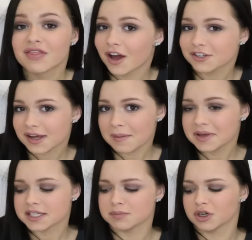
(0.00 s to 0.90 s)
They also got
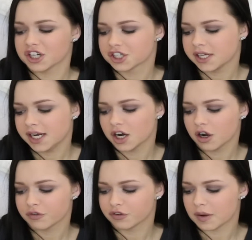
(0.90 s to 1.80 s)
me this brush
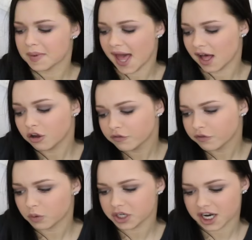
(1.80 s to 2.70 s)
cleaner from
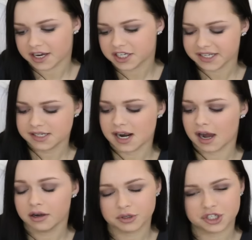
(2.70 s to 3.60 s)
e.l.f. which I tested
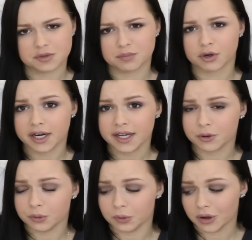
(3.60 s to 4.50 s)
out which is pretty
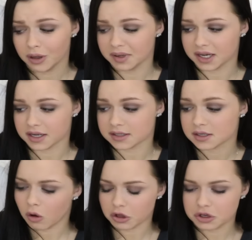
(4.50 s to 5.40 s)
cool
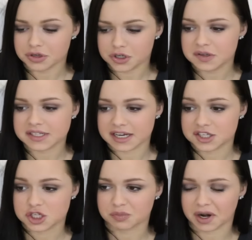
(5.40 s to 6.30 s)
because all you do is like
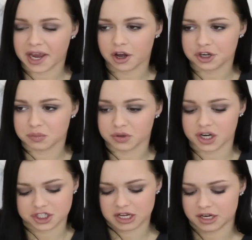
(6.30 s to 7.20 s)
spray it on your
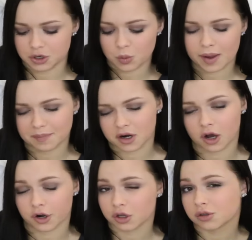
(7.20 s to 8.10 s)
brush and then you wipe it
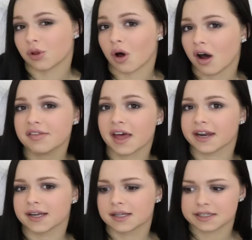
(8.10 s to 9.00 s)
on a cloth
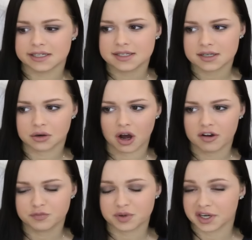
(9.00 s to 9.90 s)
and it cleans it
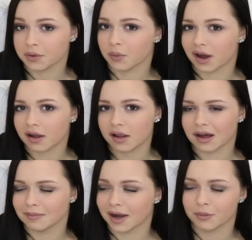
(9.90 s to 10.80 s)
off pretty well.
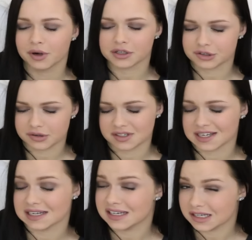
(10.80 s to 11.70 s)
Um, I wouldn't do this as a